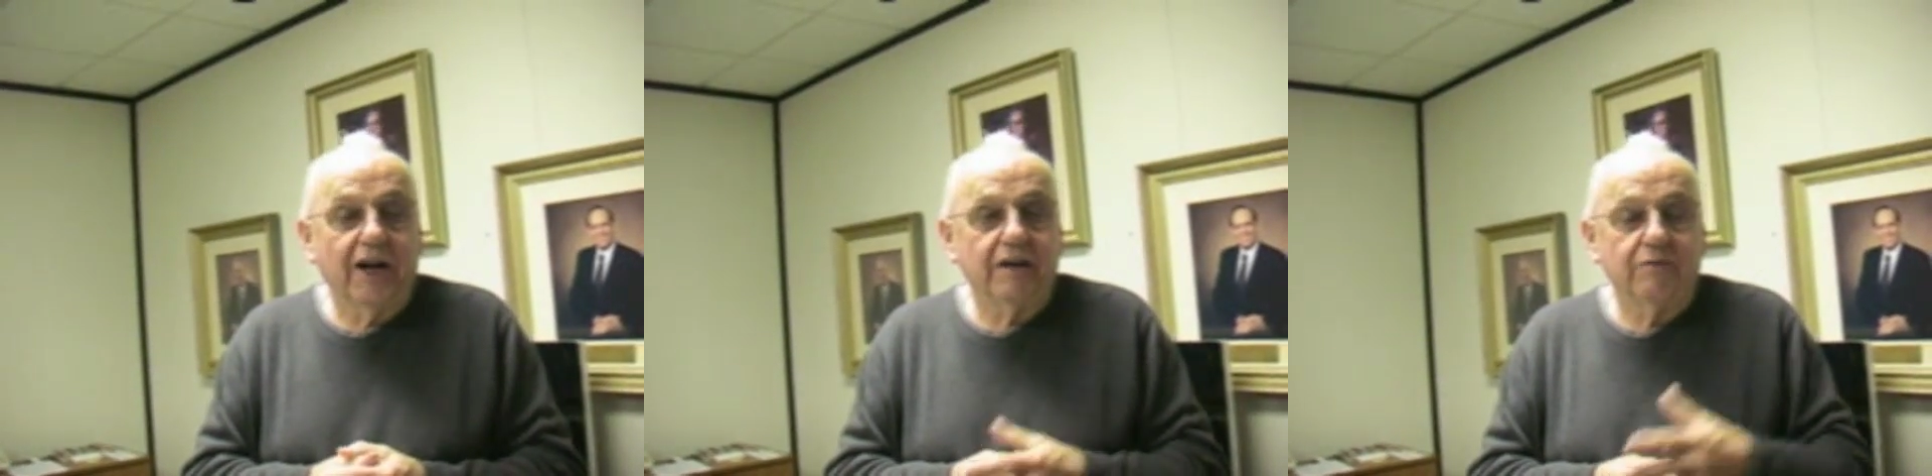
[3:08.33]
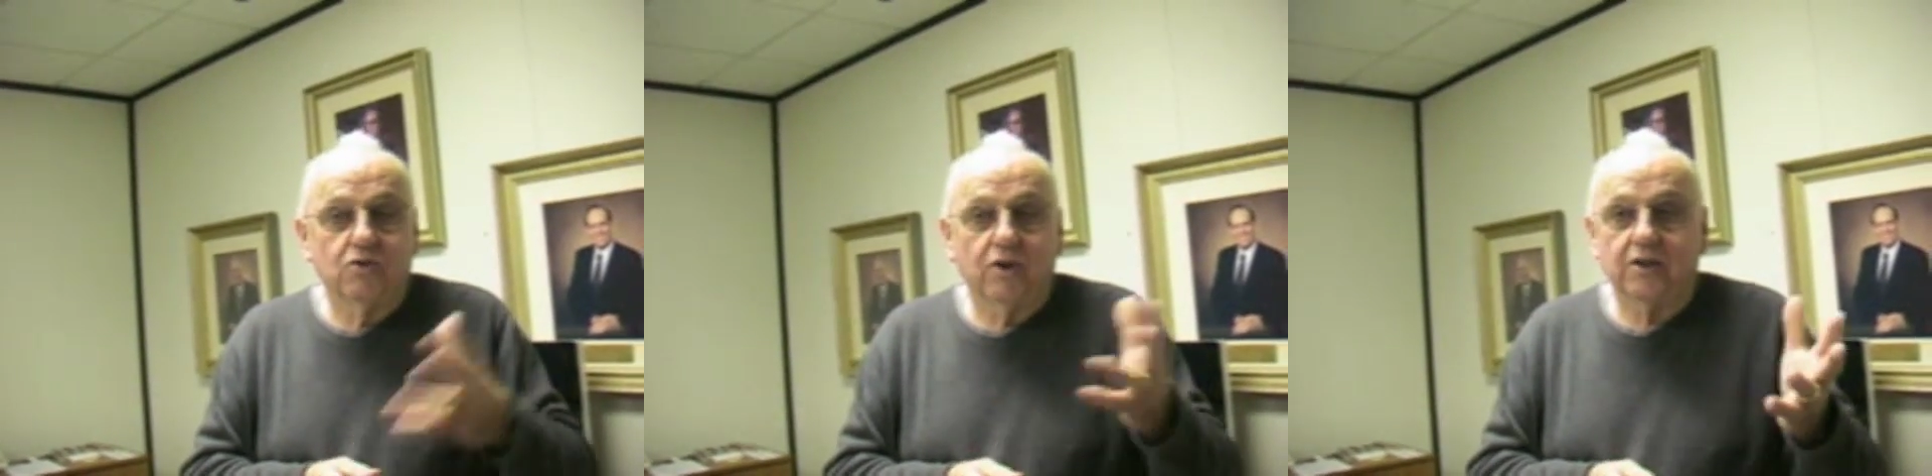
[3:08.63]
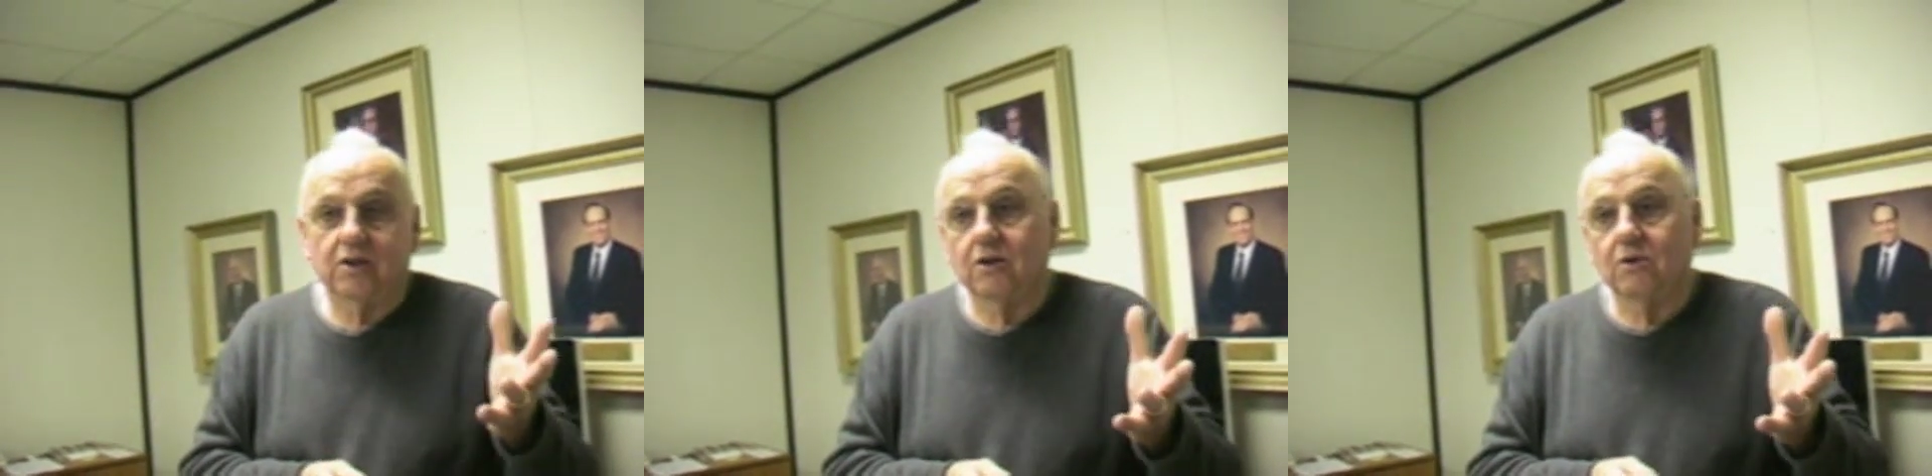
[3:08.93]
I didn't even try
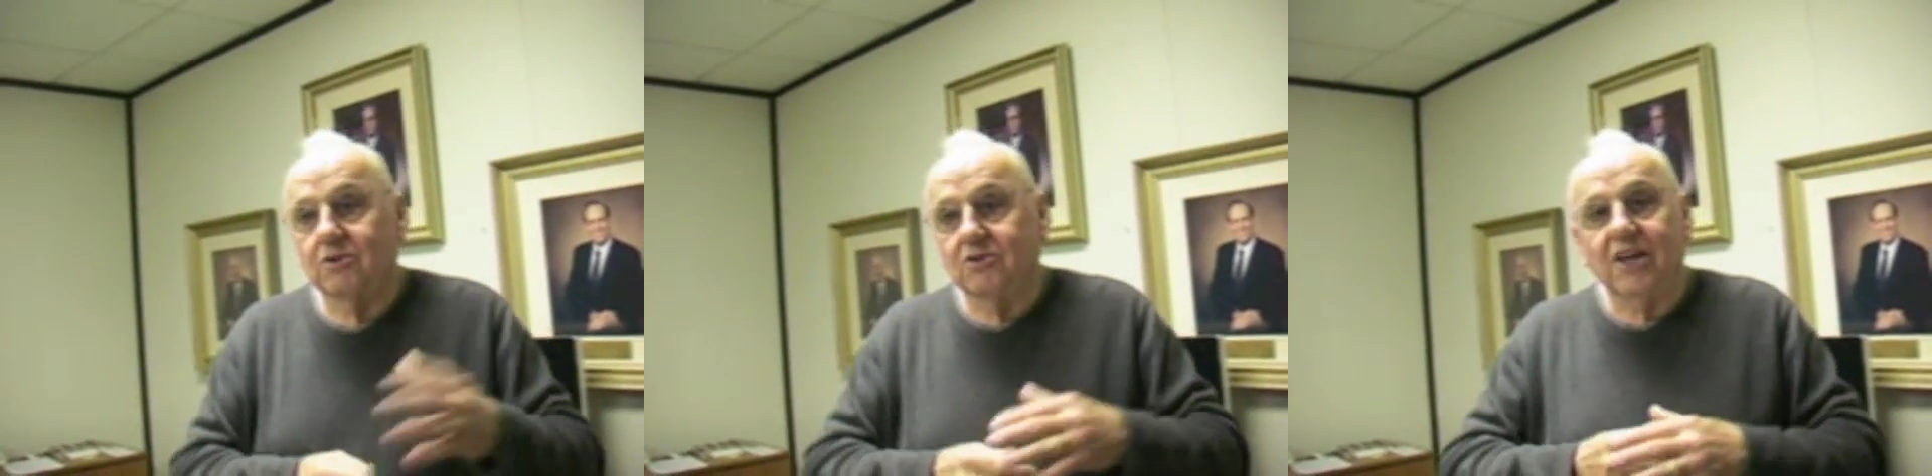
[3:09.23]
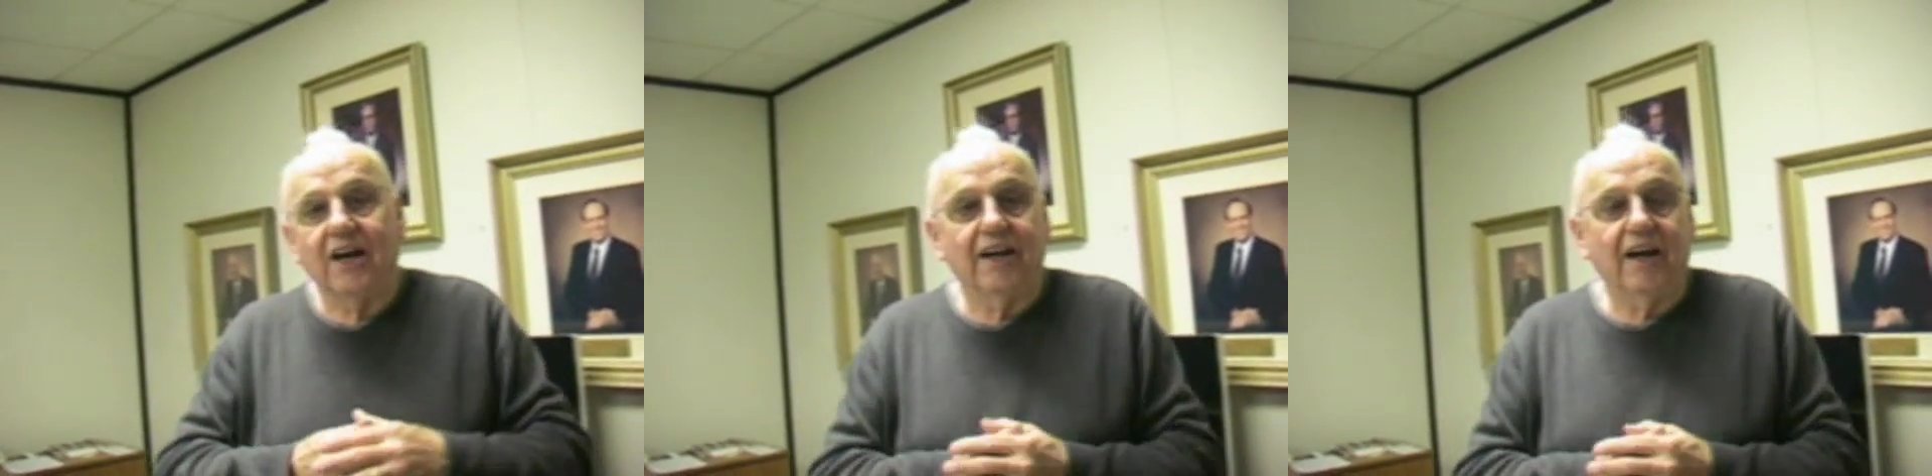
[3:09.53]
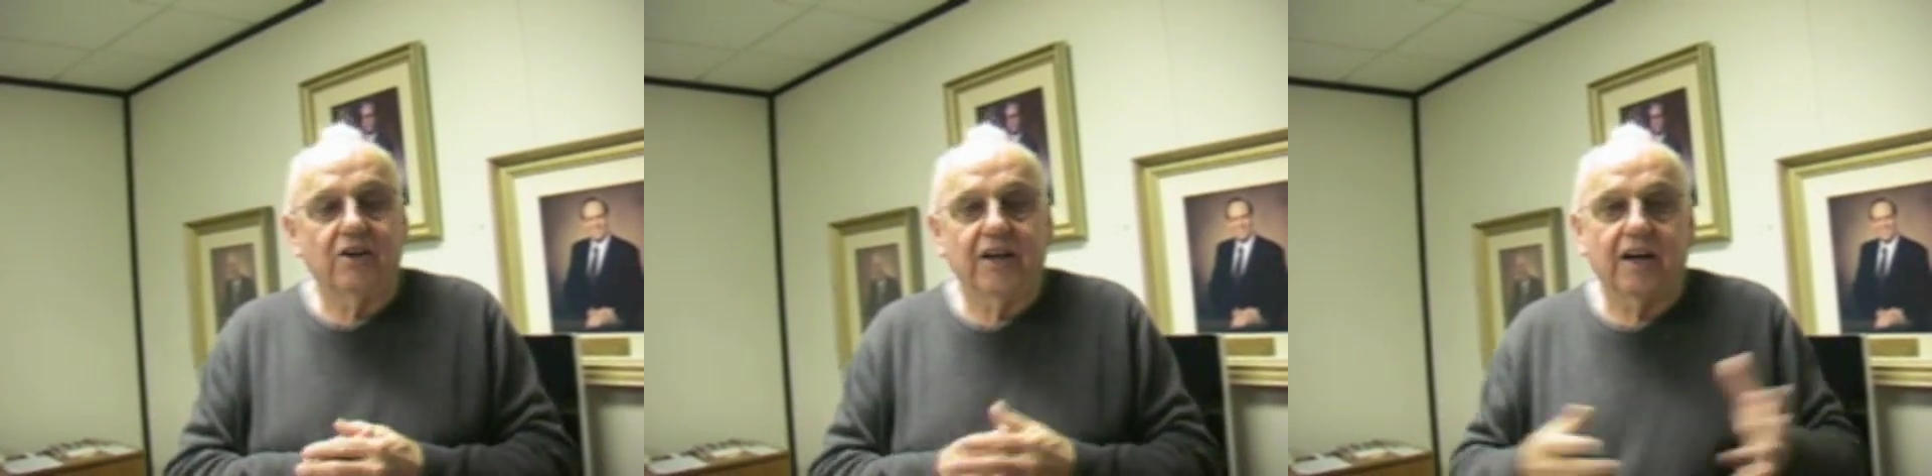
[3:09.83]
to go to Staten Island.